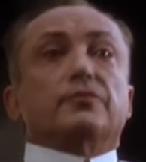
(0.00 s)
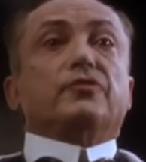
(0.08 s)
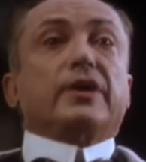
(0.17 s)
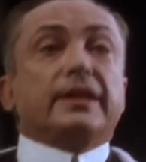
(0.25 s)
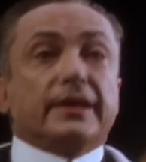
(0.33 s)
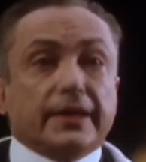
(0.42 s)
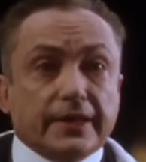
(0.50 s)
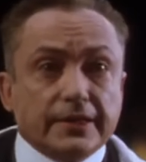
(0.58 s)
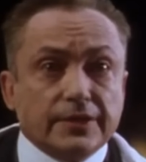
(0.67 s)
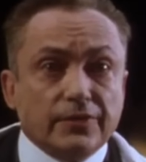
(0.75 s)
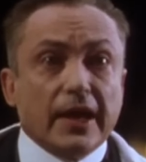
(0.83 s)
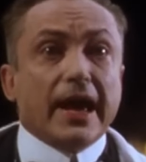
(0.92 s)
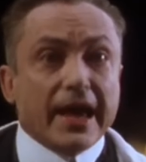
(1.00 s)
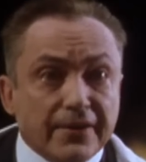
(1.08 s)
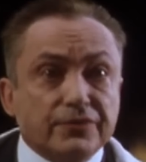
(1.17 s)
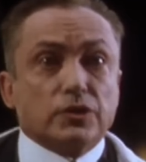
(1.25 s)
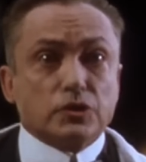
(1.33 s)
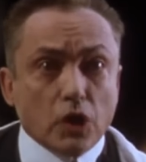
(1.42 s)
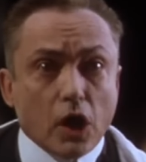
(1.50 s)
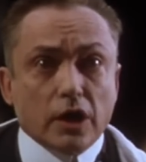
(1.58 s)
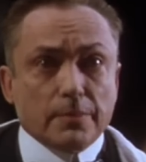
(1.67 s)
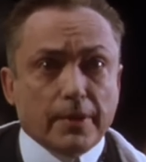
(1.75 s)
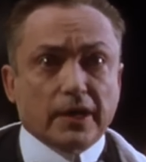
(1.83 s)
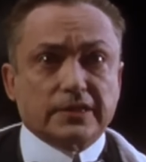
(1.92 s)
Friedrich, we have to
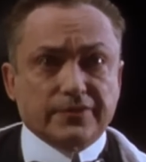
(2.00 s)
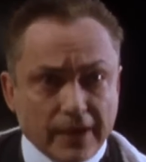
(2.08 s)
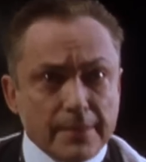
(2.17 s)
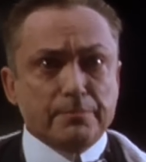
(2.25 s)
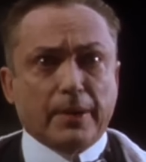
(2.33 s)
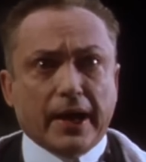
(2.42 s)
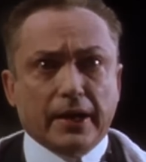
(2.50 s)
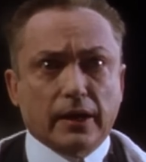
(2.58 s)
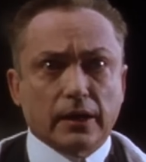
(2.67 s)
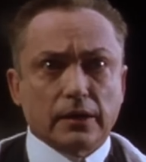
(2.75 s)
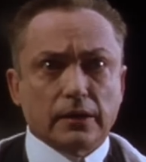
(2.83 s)
talk about the vampire.